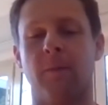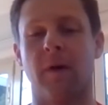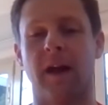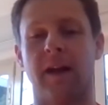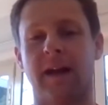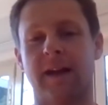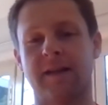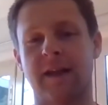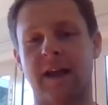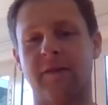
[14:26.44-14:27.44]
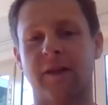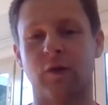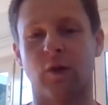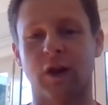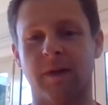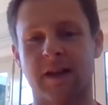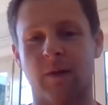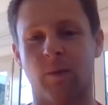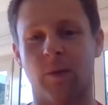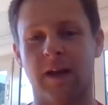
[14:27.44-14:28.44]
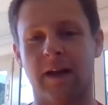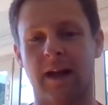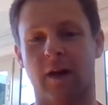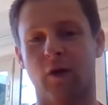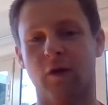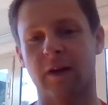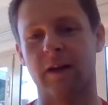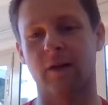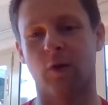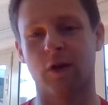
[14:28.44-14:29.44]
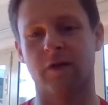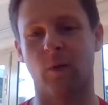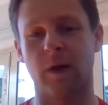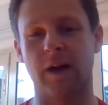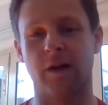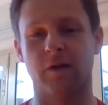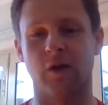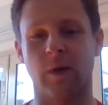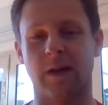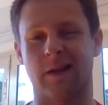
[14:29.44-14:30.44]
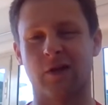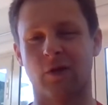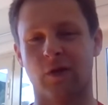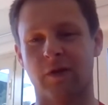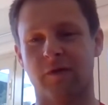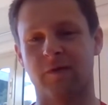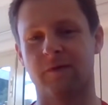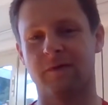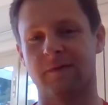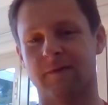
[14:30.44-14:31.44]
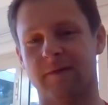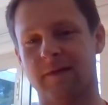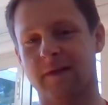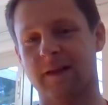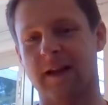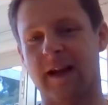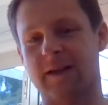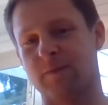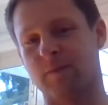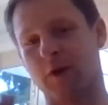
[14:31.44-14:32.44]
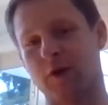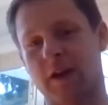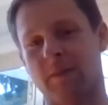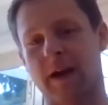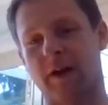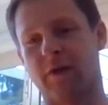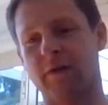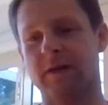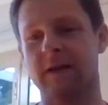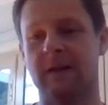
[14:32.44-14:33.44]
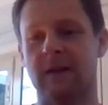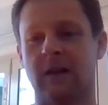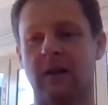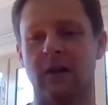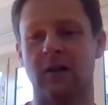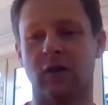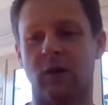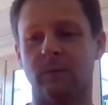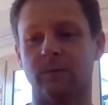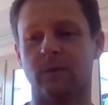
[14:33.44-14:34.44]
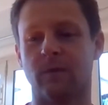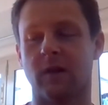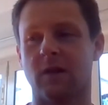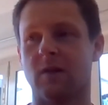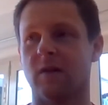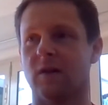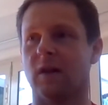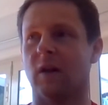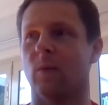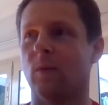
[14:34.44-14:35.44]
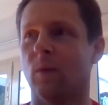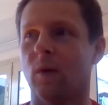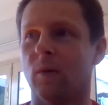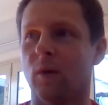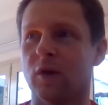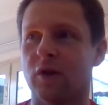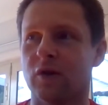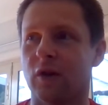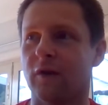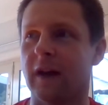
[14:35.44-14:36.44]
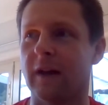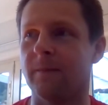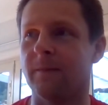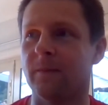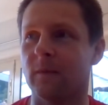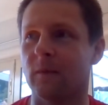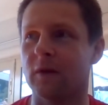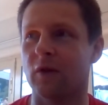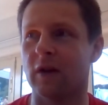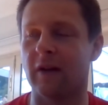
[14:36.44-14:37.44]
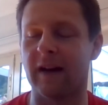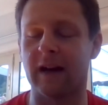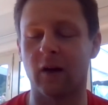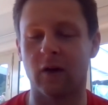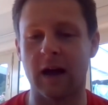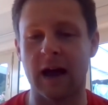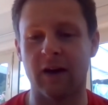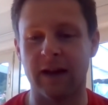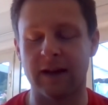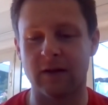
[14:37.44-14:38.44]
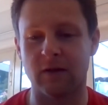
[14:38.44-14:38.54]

But then it gets saved in a document somewhere. And then over the course of a week or 2 weeks, it sort of gets pushed to the background. So like, what's your sort of angle on having it